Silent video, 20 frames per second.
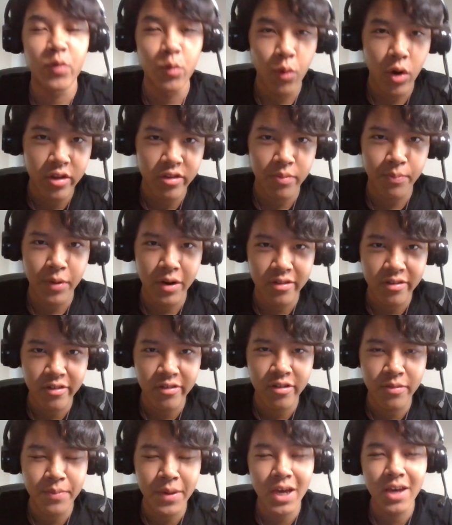you want to
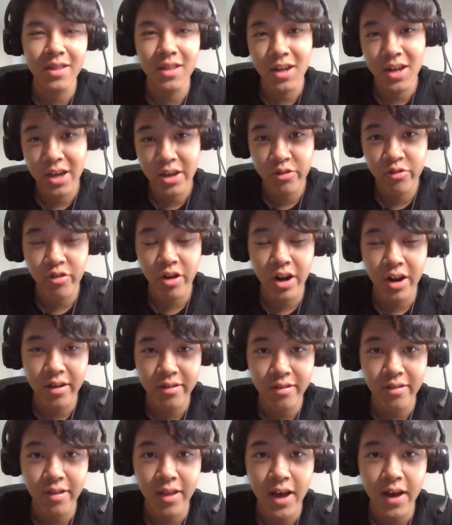participate in the next Try Not
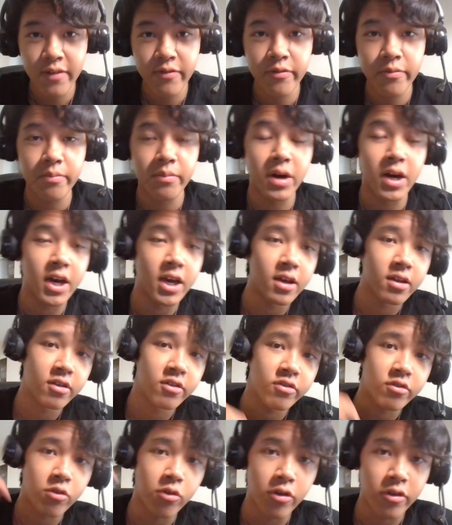to Laugh, my
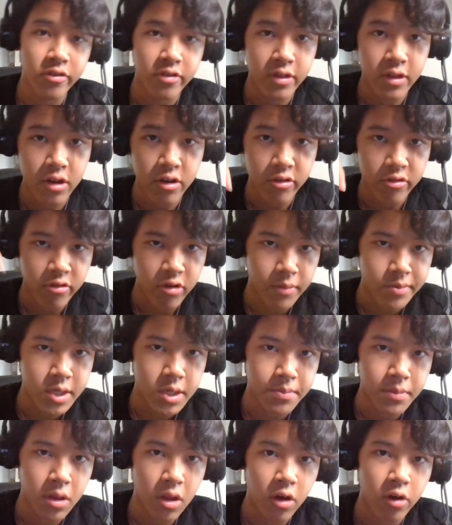Discord's in the
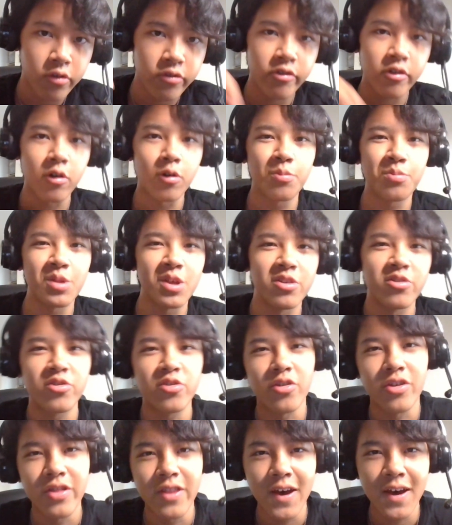description below, so please
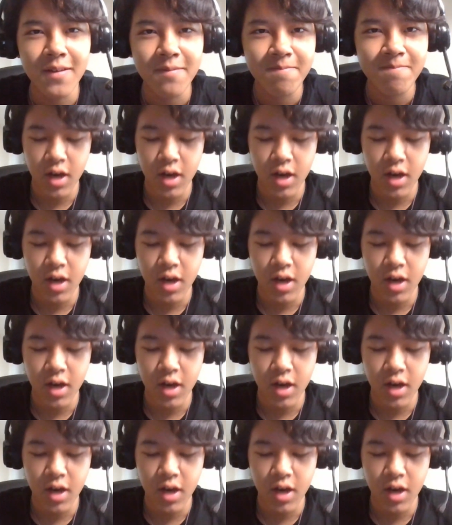join that.